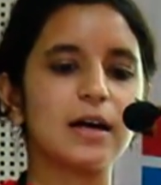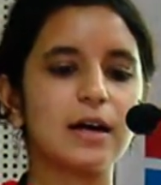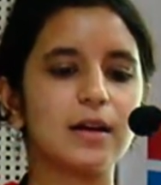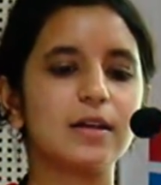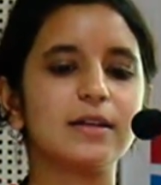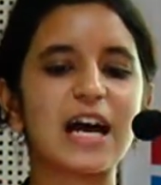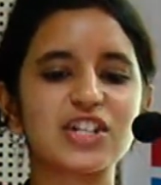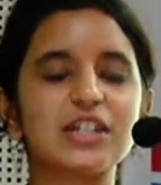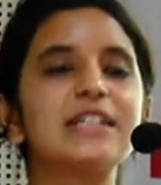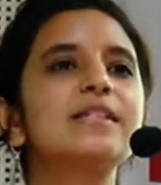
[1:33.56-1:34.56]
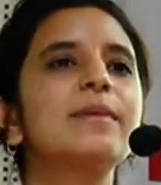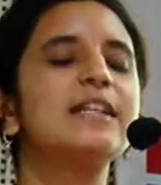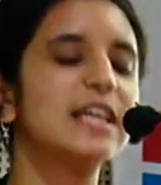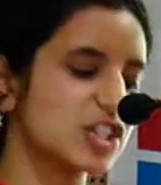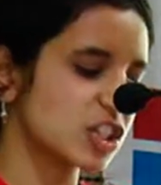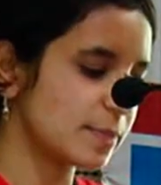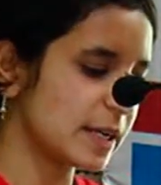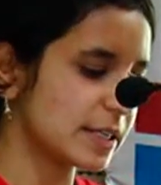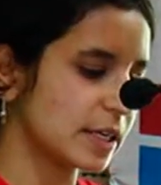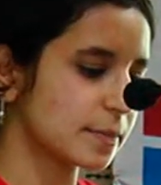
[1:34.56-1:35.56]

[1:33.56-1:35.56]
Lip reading: nationalism and nation building.